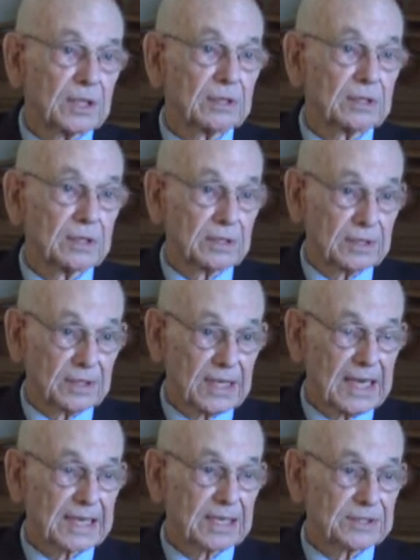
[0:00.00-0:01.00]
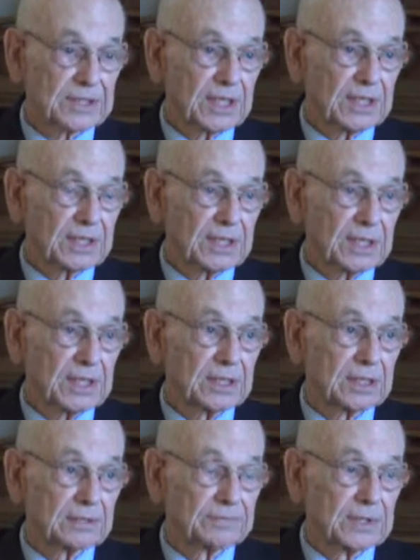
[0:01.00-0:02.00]
Well, like I say, that
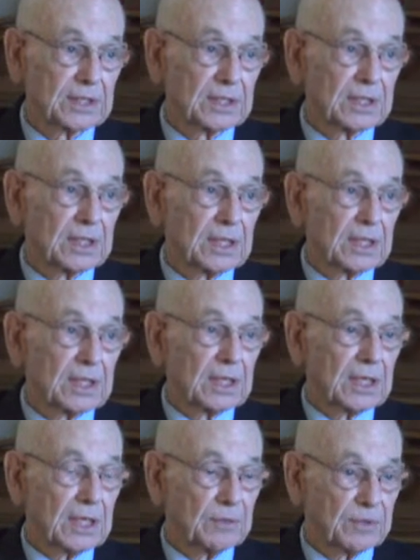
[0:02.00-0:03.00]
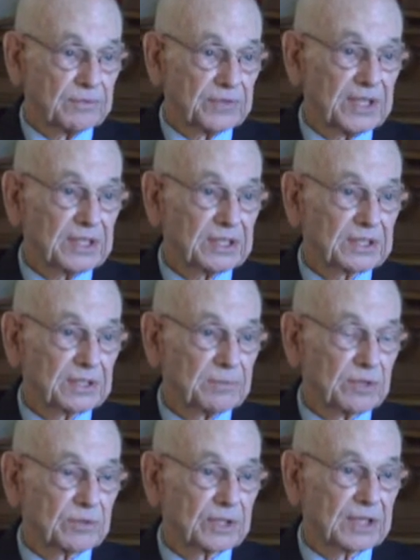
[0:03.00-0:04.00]
he would visit
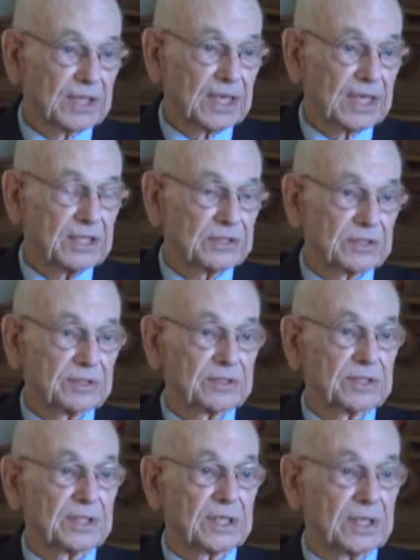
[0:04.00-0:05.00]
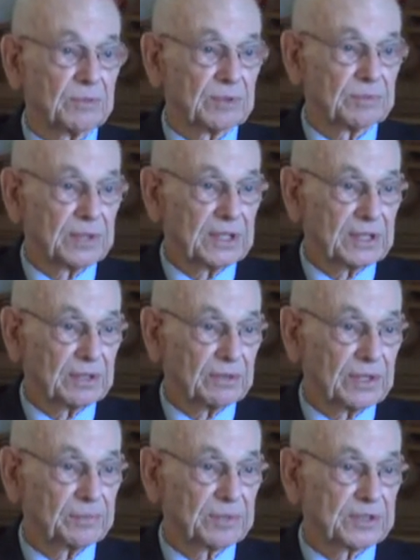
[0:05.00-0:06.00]
them on occasions, and he would be their
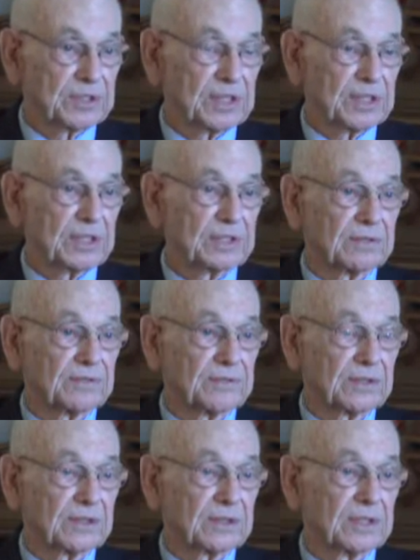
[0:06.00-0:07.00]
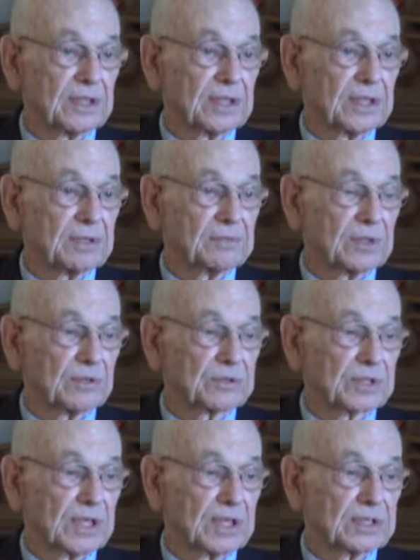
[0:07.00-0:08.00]
representative in
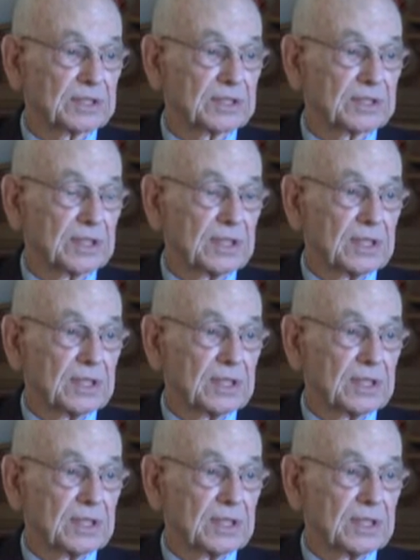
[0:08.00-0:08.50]
most cases.